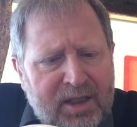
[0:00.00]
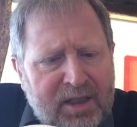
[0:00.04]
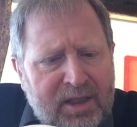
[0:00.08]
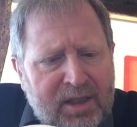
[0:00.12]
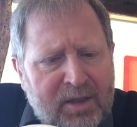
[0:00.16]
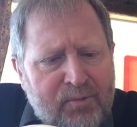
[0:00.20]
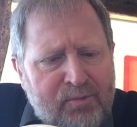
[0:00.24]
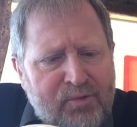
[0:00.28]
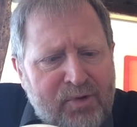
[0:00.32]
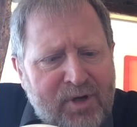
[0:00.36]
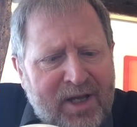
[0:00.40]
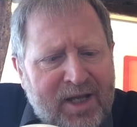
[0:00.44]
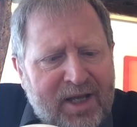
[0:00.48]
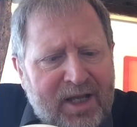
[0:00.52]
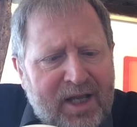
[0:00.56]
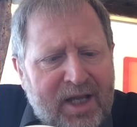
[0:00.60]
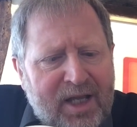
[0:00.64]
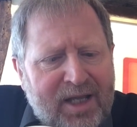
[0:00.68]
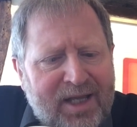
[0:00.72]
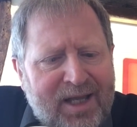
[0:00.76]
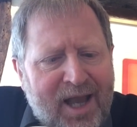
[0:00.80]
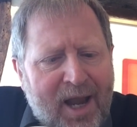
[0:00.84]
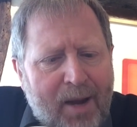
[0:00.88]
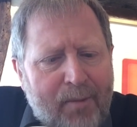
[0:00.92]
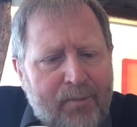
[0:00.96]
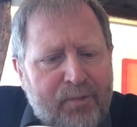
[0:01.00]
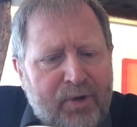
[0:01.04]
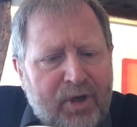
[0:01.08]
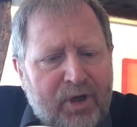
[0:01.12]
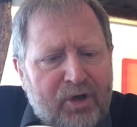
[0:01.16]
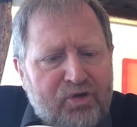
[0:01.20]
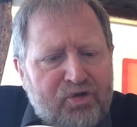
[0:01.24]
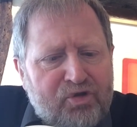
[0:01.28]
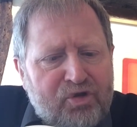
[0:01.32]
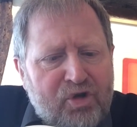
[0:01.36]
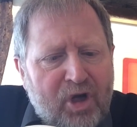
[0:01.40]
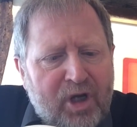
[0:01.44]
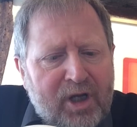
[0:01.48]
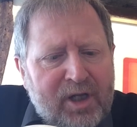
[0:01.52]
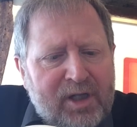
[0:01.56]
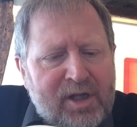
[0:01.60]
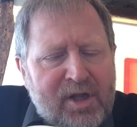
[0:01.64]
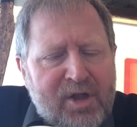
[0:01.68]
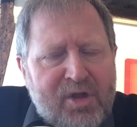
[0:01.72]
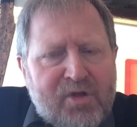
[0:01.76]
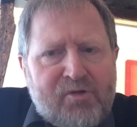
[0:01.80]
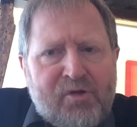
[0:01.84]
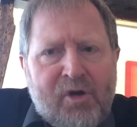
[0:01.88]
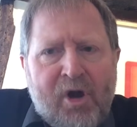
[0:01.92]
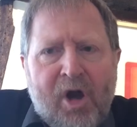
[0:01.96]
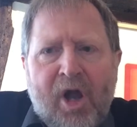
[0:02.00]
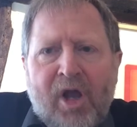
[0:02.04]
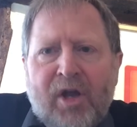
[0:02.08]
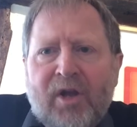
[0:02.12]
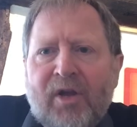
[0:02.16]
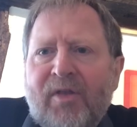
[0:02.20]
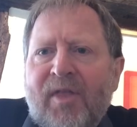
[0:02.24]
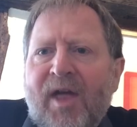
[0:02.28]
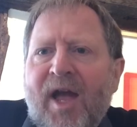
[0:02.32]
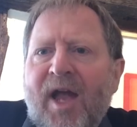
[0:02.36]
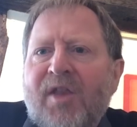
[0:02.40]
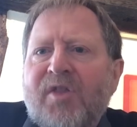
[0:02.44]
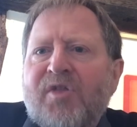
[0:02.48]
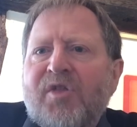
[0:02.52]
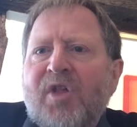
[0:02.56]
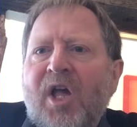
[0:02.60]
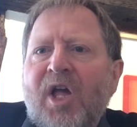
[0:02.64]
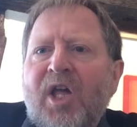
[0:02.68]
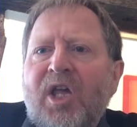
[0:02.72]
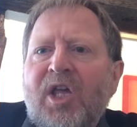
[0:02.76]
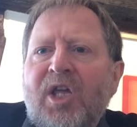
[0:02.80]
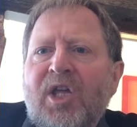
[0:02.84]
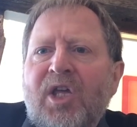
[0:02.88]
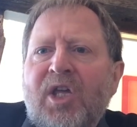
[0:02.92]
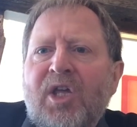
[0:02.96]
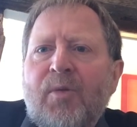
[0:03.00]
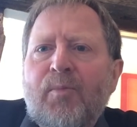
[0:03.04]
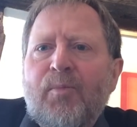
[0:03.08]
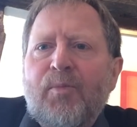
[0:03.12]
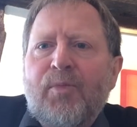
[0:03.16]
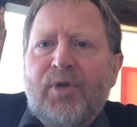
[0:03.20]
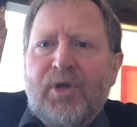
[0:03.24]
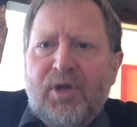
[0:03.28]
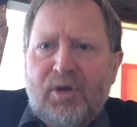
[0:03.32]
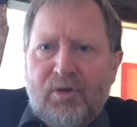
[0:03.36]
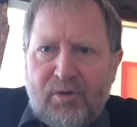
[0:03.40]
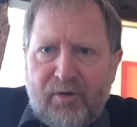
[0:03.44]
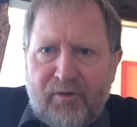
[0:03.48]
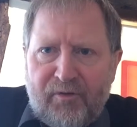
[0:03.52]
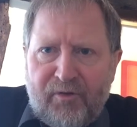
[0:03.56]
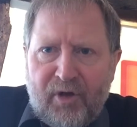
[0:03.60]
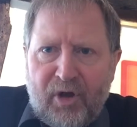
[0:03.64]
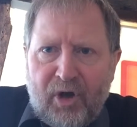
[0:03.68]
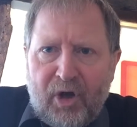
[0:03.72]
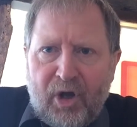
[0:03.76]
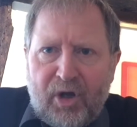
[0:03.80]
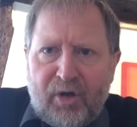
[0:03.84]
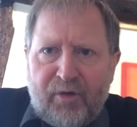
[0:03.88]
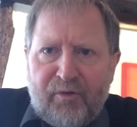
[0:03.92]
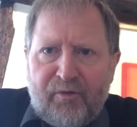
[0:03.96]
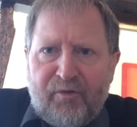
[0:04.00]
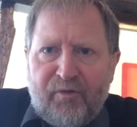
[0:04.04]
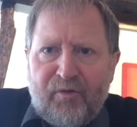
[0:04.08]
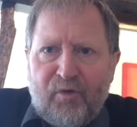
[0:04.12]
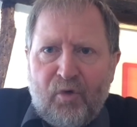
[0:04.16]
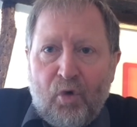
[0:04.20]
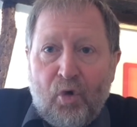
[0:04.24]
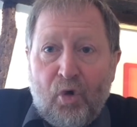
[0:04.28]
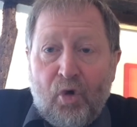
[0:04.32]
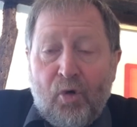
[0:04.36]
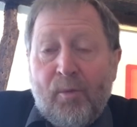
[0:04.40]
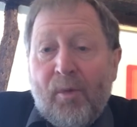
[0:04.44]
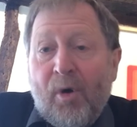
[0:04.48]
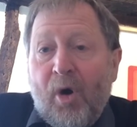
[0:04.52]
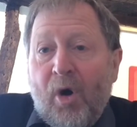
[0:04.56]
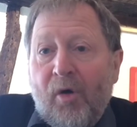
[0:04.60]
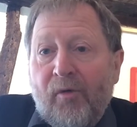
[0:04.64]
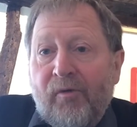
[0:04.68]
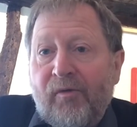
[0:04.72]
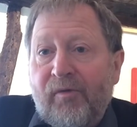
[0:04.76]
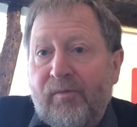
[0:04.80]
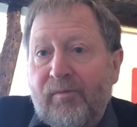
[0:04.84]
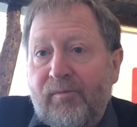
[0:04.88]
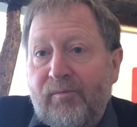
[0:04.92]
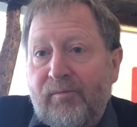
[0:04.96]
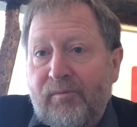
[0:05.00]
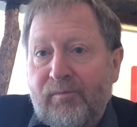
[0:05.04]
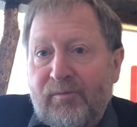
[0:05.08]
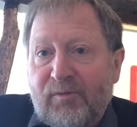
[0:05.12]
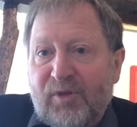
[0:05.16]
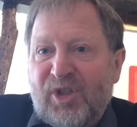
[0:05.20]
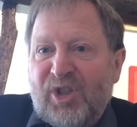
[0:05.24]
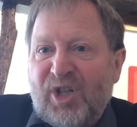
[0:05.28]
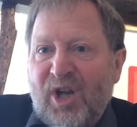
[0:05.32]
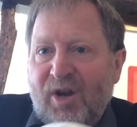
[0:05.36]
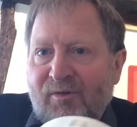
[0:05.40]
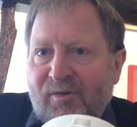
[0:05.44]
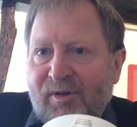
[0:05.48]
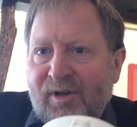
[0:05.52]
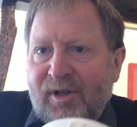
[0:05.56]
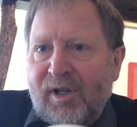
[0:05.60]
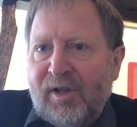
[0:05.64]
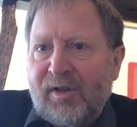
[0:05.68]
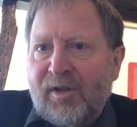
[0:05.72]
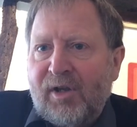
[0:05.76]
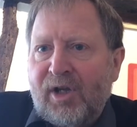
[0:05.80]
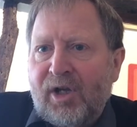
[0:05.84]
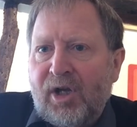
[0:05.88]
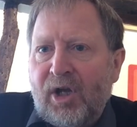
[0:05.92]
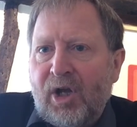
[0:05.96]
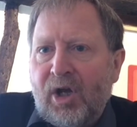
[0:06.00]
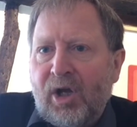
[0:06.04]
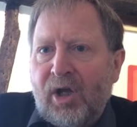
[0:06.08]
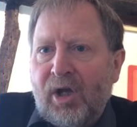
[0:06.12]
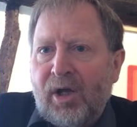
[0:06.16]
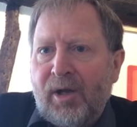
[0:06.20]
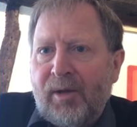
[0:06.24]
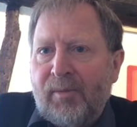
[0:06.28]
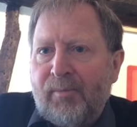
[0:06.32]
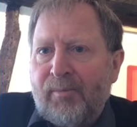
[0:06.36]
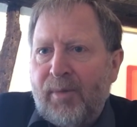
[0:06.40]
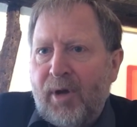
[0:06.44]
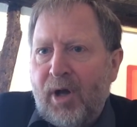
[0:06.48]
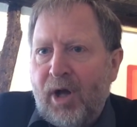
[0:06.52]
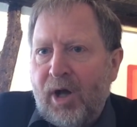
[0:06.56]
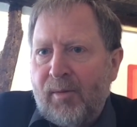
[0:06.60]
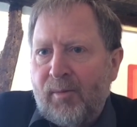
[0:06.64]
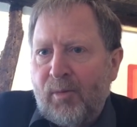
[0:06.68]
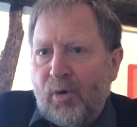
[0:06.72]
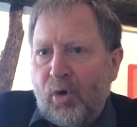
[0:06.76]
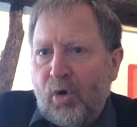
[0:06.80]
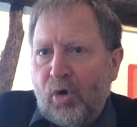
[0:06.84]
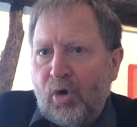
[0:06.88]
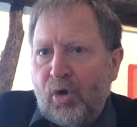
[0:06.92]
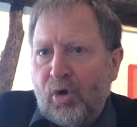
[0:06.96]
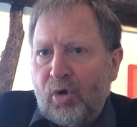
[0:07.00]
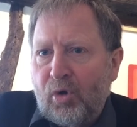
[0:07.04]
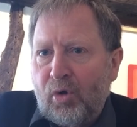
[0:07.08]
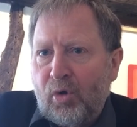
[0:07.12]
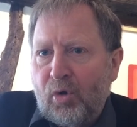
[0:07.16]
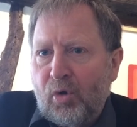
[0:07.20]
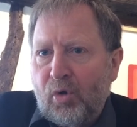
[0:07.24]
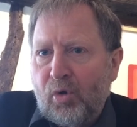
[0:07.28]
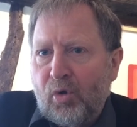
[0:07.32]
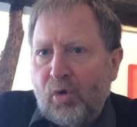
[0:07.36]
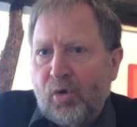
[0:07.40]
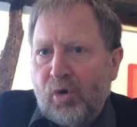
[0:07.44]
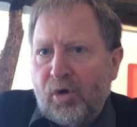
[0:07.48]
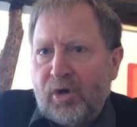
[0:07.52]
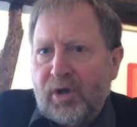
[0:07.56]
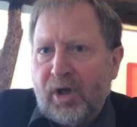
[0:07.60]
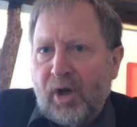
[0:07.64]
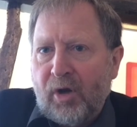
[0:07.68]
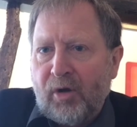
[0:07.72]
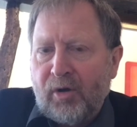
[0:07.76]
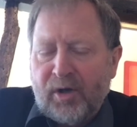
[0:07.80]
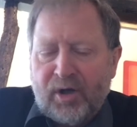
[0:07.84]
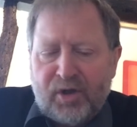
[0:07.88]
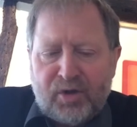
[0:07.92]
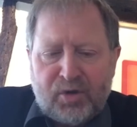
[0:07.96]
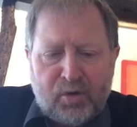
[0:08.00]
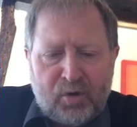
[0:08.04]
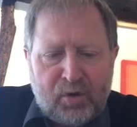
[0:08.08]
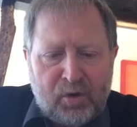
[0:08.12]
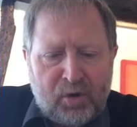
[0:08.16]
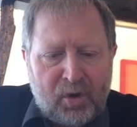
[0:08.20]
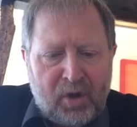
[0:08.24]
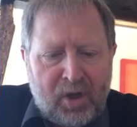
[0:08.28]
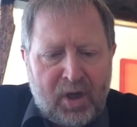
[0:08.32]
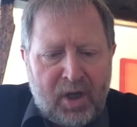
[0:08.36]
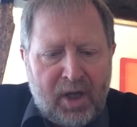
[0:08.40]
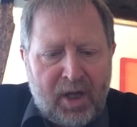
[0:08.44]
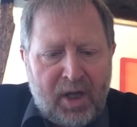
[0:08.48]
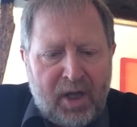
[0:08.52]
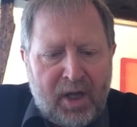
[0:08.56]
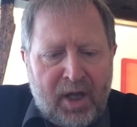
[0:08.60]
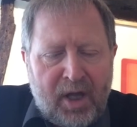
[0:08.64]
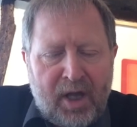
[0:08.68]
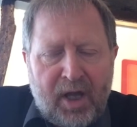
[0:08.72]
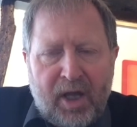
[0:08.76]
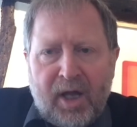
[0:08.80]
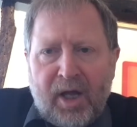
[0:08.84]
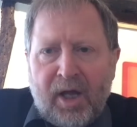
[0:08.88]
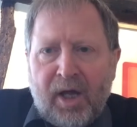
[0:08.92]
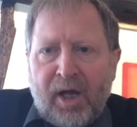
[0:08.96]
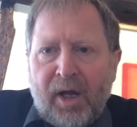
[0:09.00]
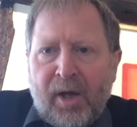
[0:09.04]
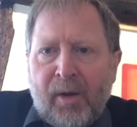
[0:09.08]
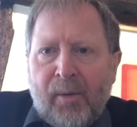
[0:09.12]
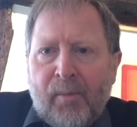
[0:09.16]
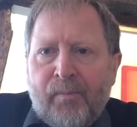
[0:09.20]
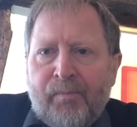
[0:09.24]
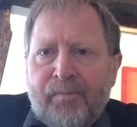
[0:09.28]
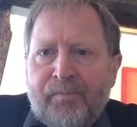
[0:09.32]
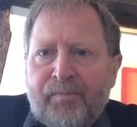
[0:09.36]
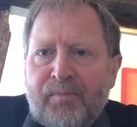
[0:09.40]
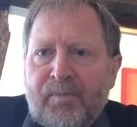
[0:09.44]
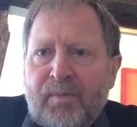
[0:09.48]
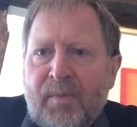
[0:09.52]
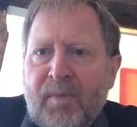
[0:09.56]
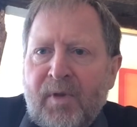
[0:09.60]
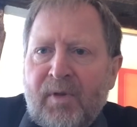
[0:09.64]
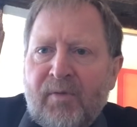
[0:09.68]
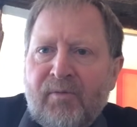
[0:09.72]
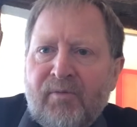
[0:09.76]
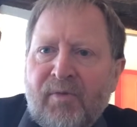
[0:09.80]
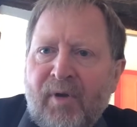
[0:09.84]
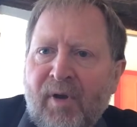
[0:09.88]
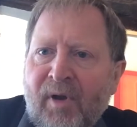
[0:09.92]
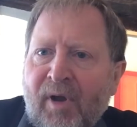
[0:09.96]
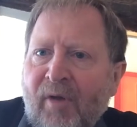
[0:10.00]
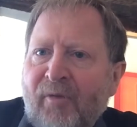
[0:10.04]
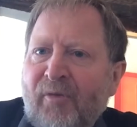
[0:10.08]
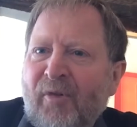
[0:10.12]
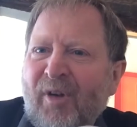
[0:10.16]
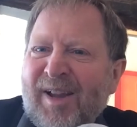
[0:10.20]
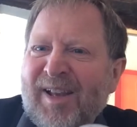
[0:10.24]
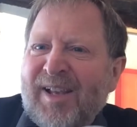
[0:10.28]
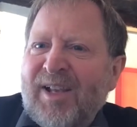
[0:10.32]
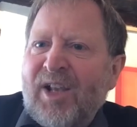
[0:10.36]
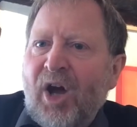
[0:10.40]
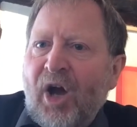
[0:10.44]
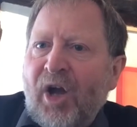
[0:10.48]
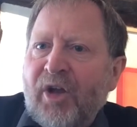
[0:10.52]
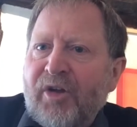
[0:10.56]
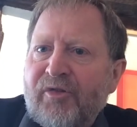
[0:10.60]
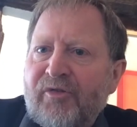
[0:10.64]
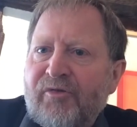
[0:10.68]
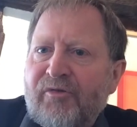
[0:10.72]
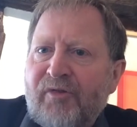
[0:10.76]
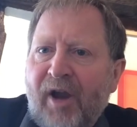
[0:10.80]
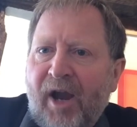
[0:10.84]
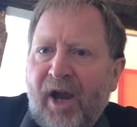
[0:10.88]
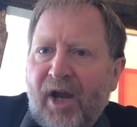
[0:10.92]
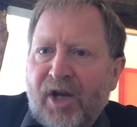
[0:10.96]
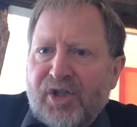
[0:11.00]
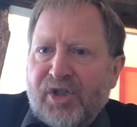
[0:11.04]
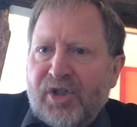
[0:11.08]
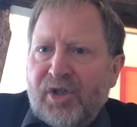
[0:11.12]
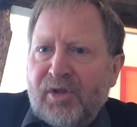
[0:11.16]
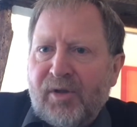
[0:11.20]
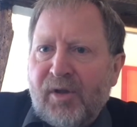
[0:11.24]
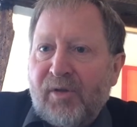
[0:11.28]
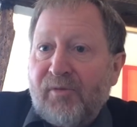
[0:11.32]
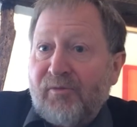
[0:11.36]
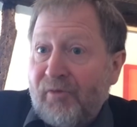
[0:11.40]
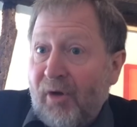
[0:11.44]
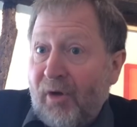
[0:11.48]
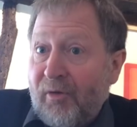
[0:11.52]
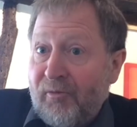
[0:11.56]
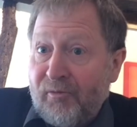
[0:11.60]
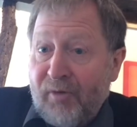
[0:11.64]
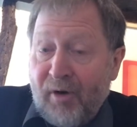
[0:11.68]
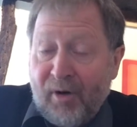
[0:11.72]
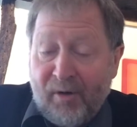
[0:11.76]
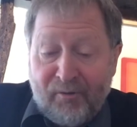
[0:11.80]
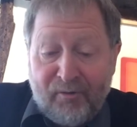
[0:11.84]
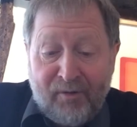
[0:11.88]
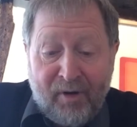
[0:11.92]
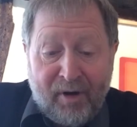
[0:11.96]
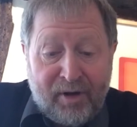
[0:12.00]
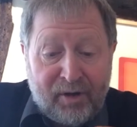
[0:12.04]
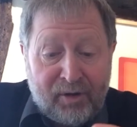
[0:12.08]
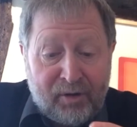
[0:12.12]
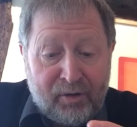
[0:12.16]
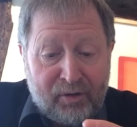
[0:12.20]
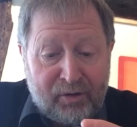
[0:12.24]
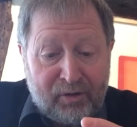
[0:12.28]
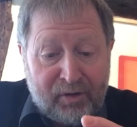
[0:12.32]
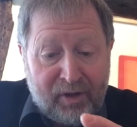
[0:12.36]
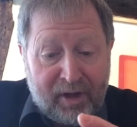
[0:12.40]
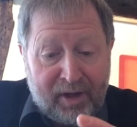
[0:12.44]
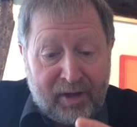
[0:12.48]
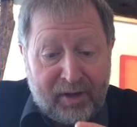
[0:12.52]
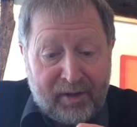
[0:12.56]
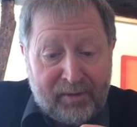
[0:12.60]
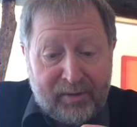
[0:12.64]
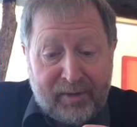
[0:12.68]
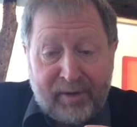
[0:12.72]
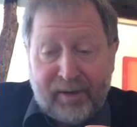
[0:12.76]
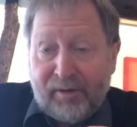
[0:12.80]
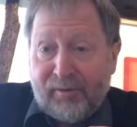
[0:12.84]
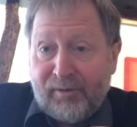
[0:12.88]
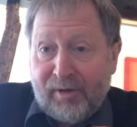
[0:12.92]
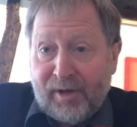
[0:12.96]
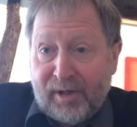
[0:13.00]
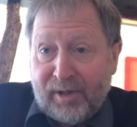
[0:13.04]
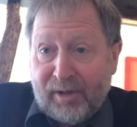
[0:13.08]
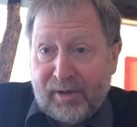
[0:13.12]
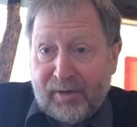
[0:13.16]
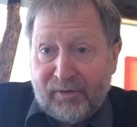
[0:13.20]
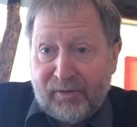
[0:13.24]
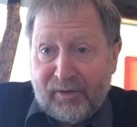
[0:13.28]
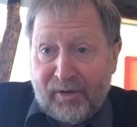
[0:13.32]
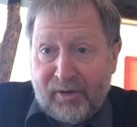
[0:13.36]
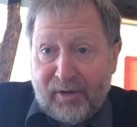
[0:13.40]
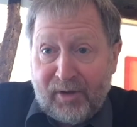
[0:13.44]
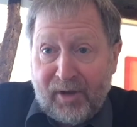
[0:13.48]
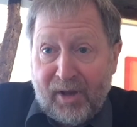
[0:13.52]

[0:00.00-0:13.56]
Caprylic capric triglyceride, that's a purified form of generally either palm oil or coconut oil. A very light fraction, very good ingredient